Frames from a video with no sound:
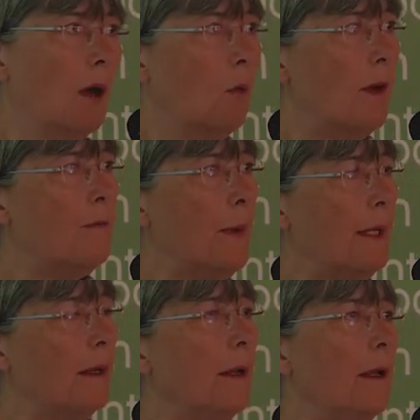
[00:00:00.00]
We've
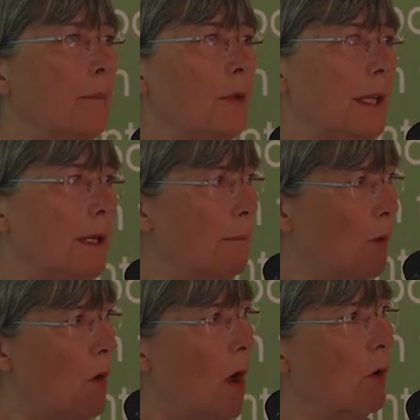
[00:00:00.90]
been putting in
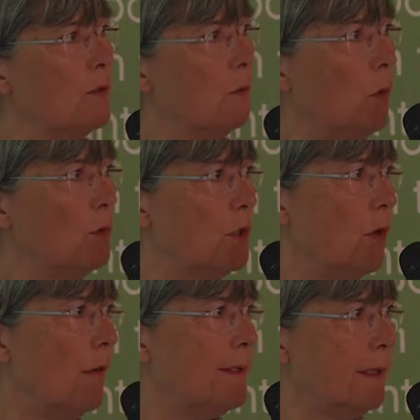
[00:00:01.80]
boreholes and water
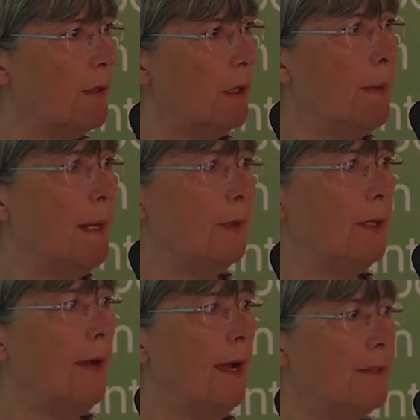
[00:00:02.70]
troughs so that people
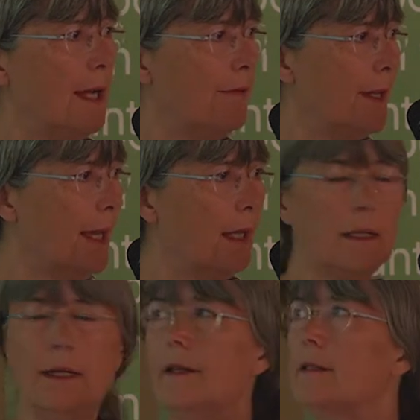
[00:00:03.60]
don't have to have their
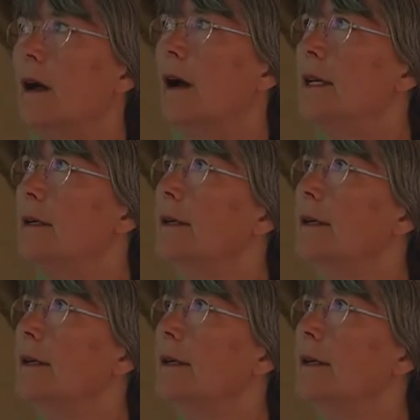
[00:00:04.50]
cattle at the side.